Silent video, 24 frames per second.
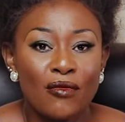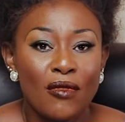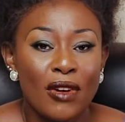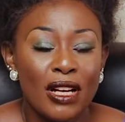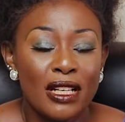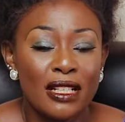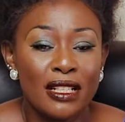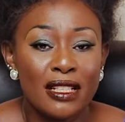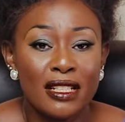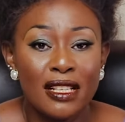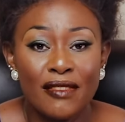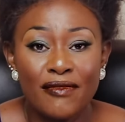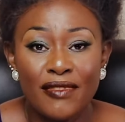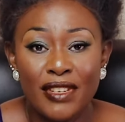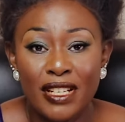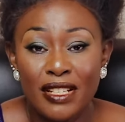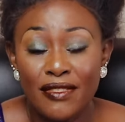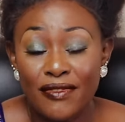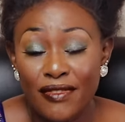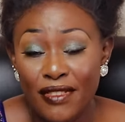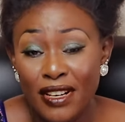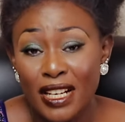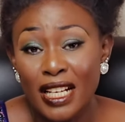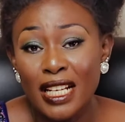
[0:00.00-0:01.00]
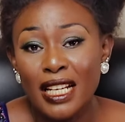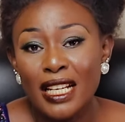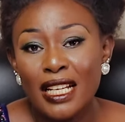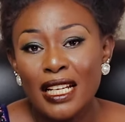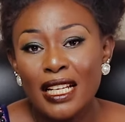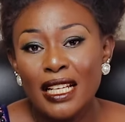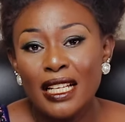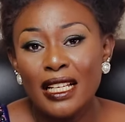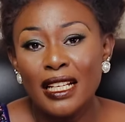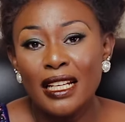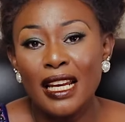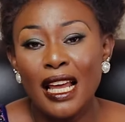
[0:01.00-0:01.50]

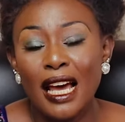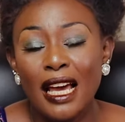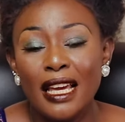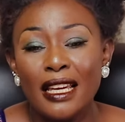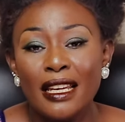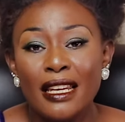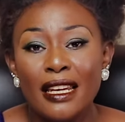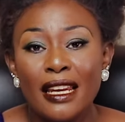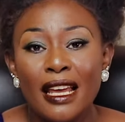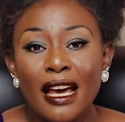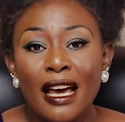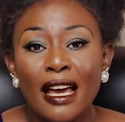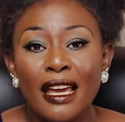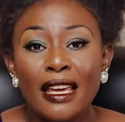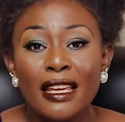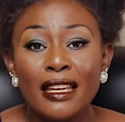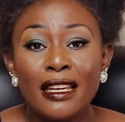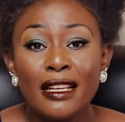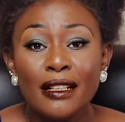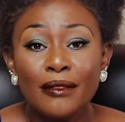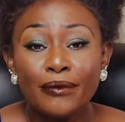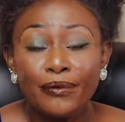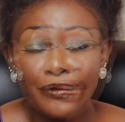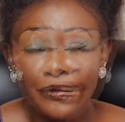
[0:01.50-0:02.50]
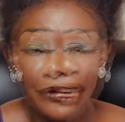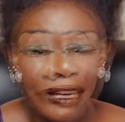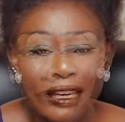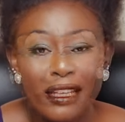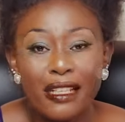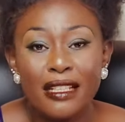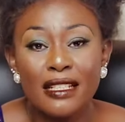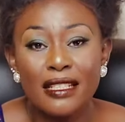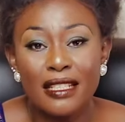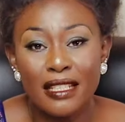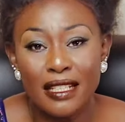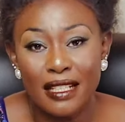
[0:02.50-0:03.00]

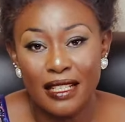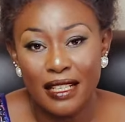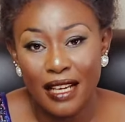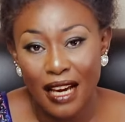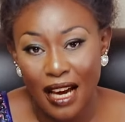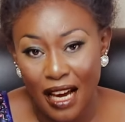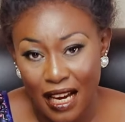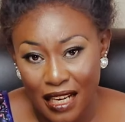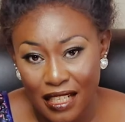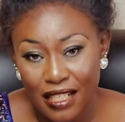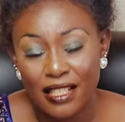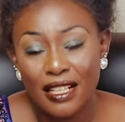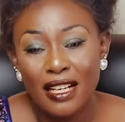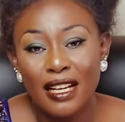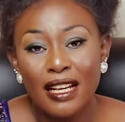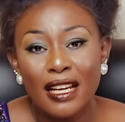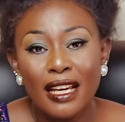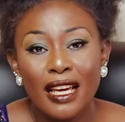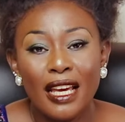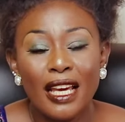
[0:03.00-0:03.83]
173-9983#.